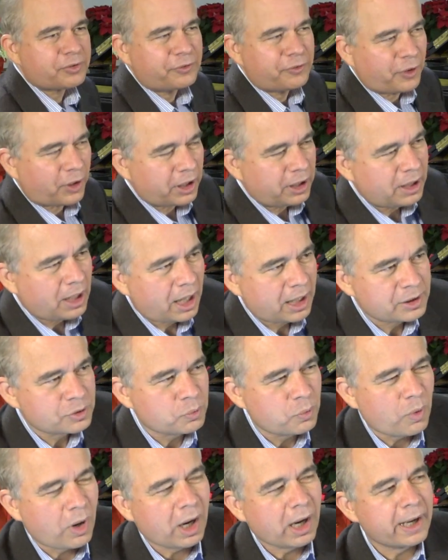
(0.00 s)
very nice.
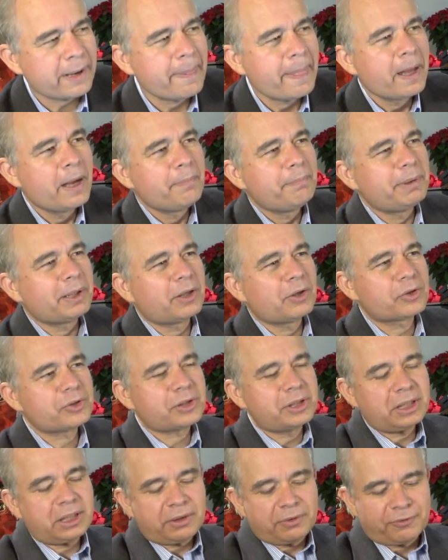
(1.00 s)
Why? Because
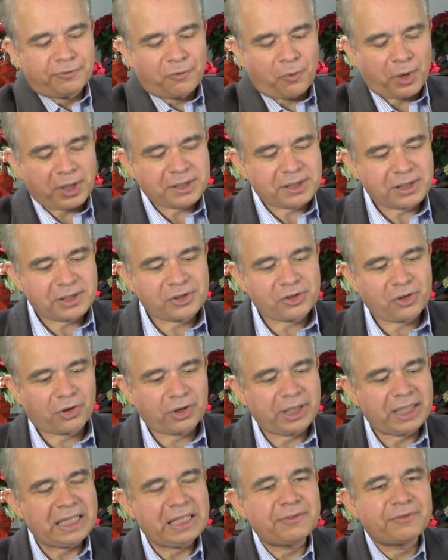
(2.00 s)
the voices are
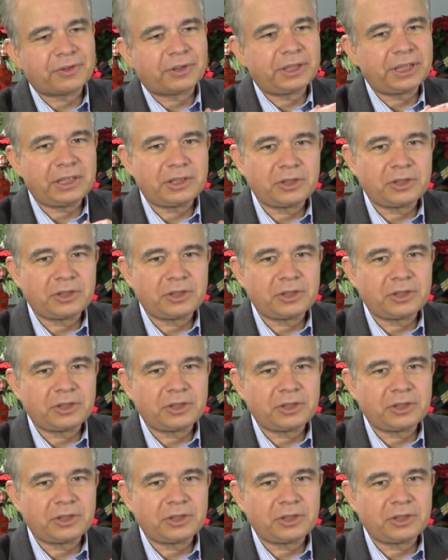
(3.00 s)
evenly